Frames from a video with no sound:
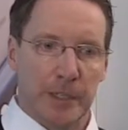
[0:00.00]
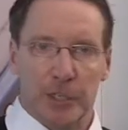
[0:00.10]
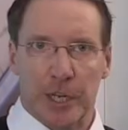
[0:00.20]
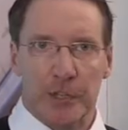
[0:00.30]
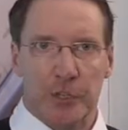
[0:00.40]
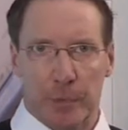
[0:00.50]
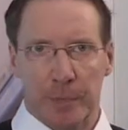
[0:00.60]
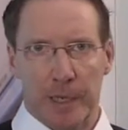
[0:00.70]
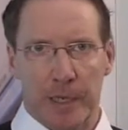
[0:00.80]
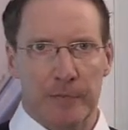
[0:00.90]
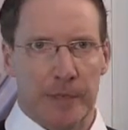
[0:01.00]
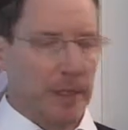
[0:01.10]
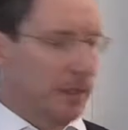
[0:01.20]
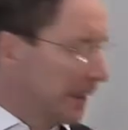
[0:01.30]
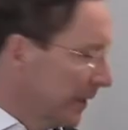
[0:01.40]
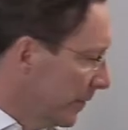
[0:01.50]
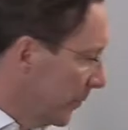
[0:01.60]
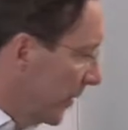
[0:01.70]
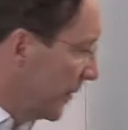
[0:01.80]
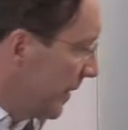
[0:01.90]
change your behavior.
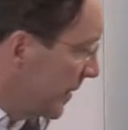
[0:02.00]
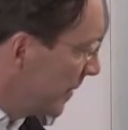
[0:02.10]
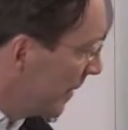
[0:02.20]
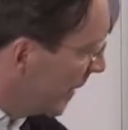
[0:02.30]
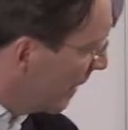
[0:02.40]
And with this